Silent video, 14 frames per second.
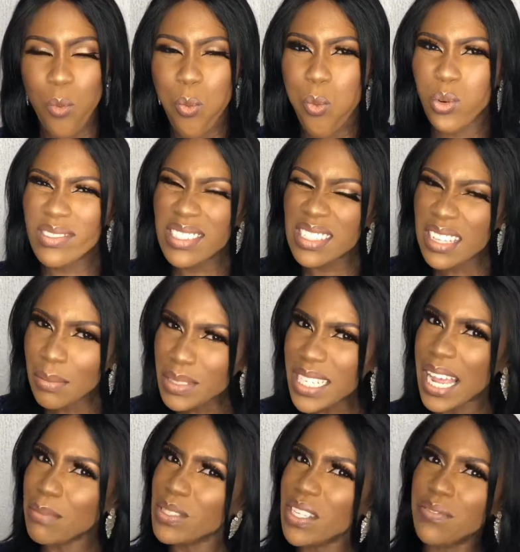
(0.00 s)

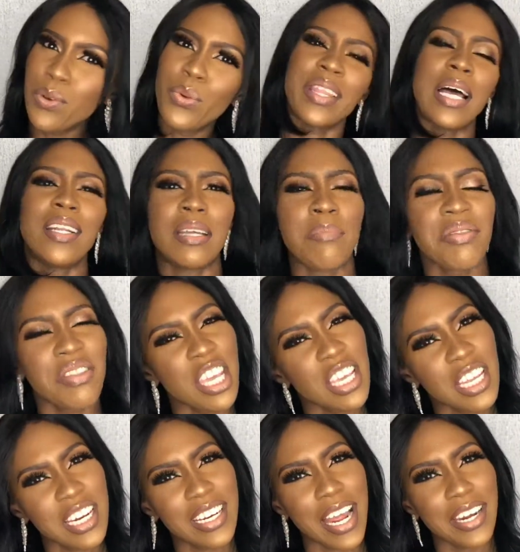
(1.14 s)
sometimes even without them thinking
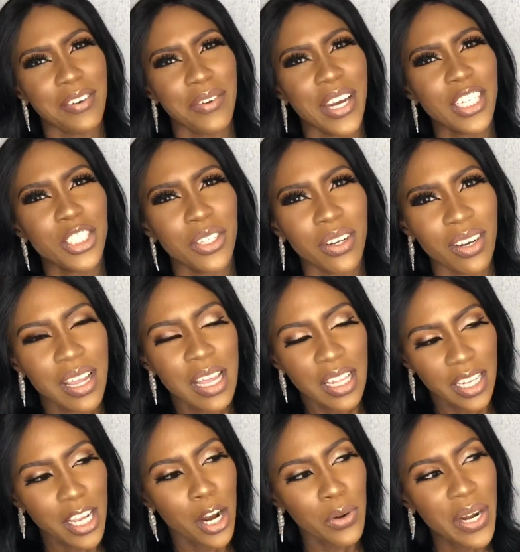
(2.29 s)
in that direction,
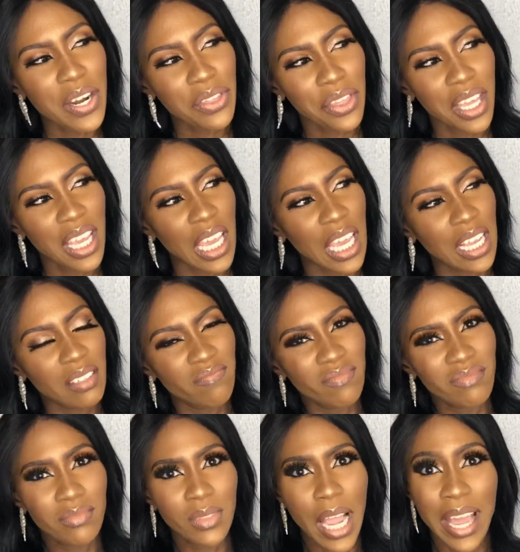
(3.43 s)
they're already thinking,
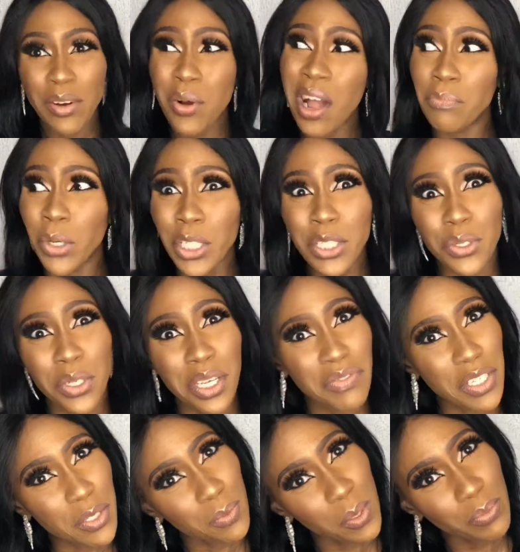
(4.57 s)
I don't have money to give
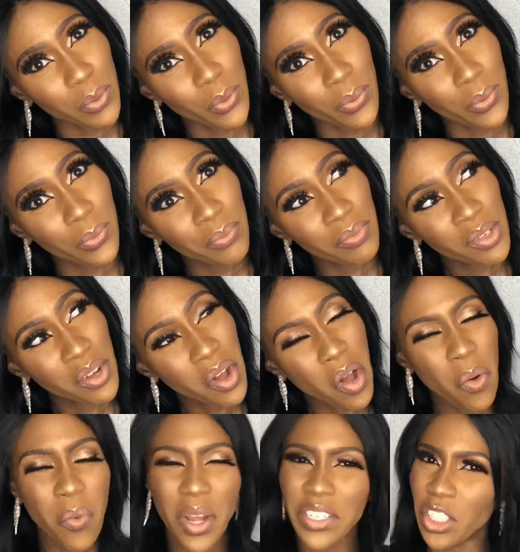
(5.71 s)
these people though.
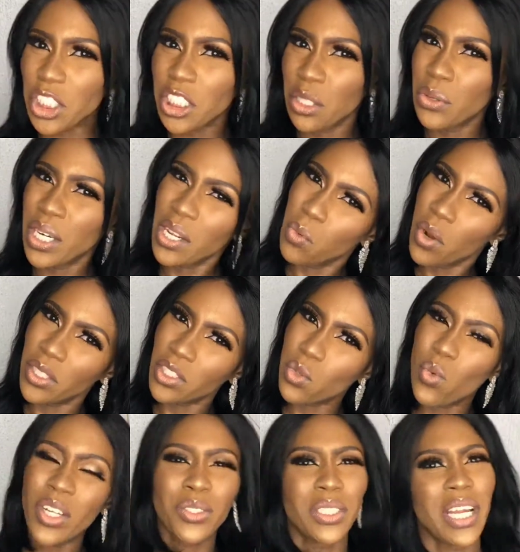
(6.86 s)
Or what does she really want?
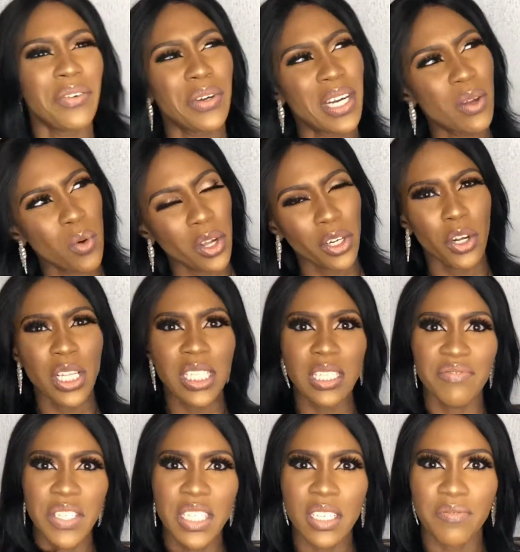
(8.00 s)
What do they really want? Courtesy
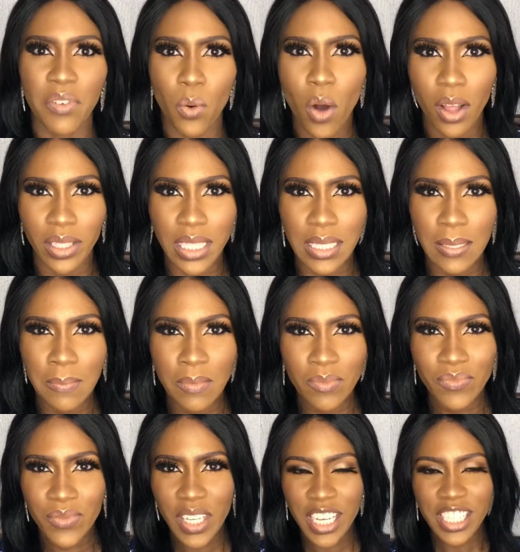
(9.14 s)
visit for what?
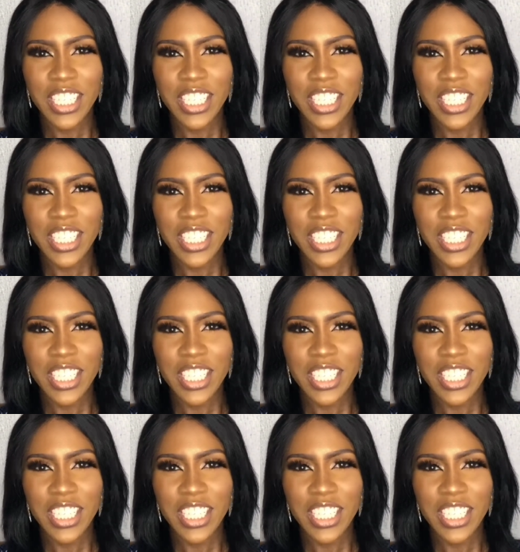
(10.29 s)
It's a